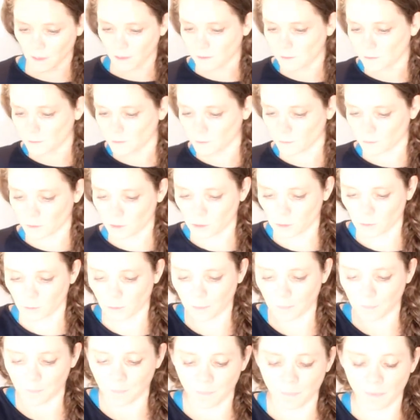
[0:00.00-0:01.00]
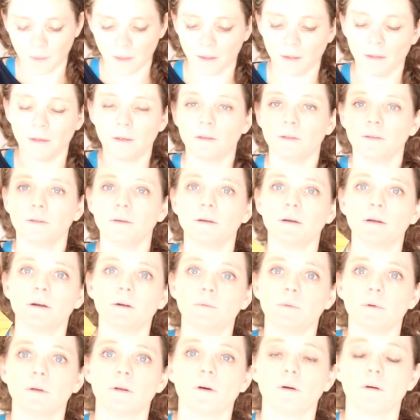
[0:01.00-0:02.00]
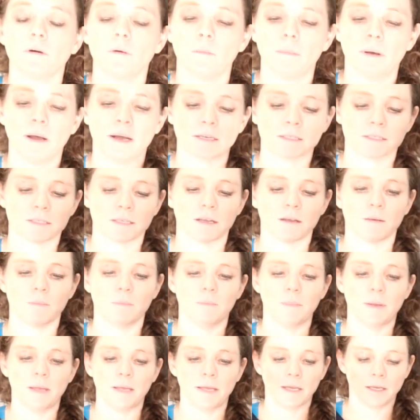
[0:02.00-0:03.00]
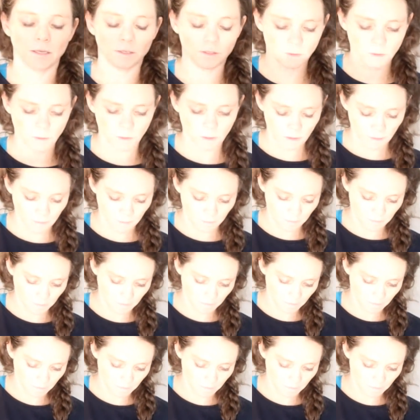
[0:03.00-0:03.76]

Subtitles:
I don't know what you want. You're going to want a whole box of baking soda.